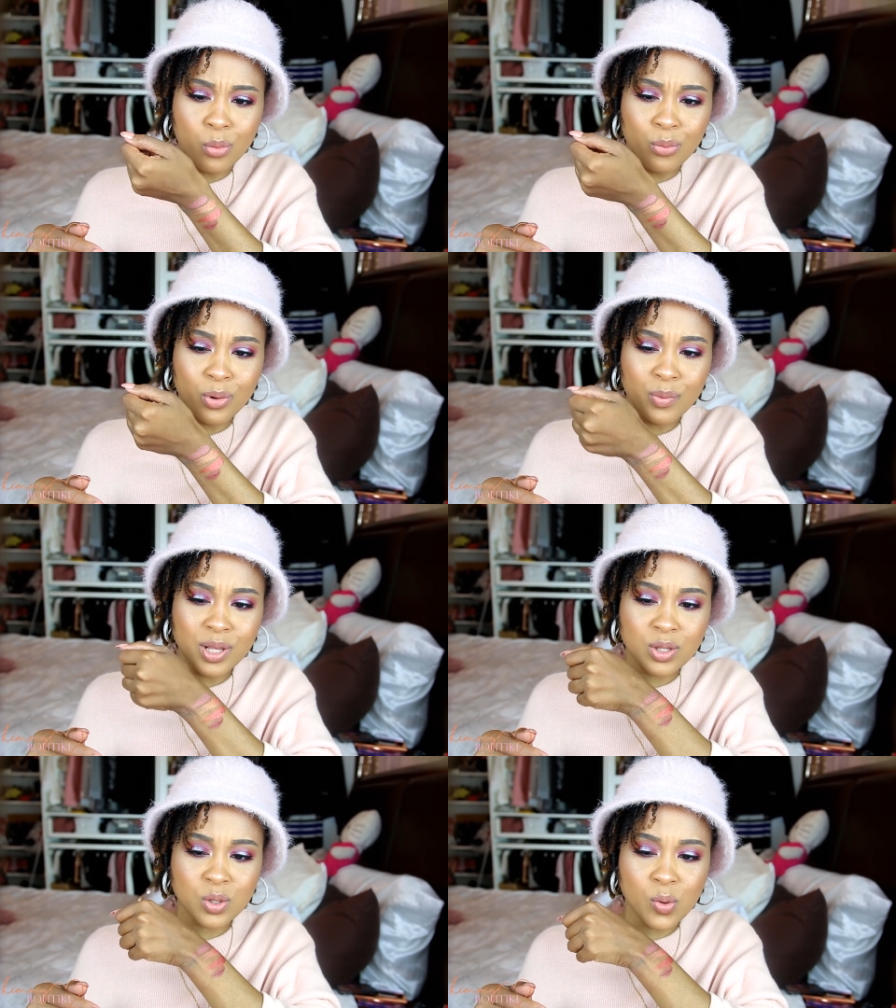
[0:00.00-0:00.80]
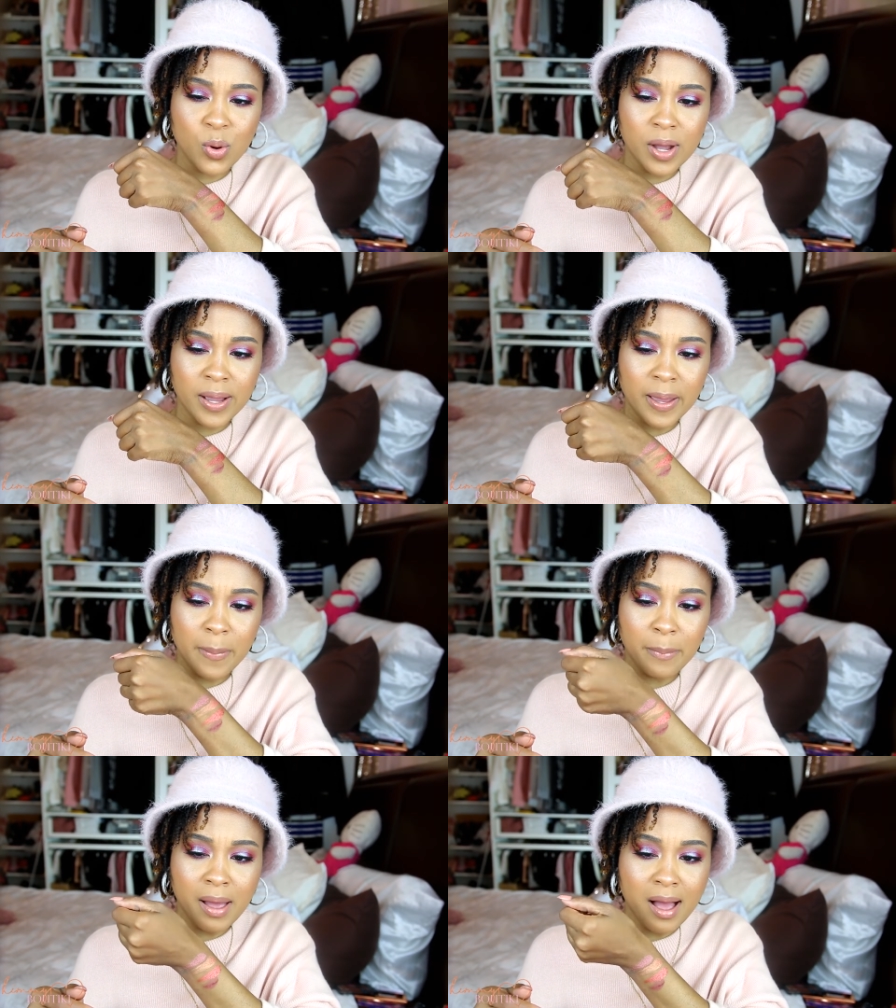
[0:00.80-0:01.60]
What we
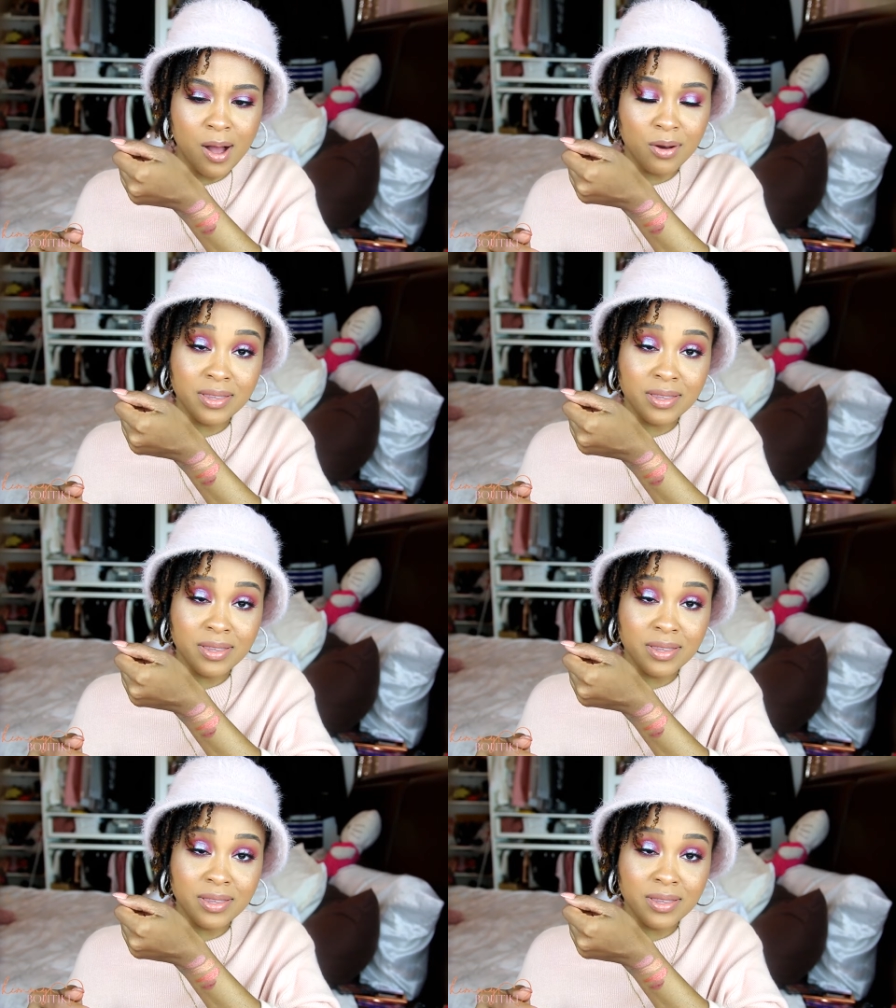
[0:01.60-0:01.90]
talking about?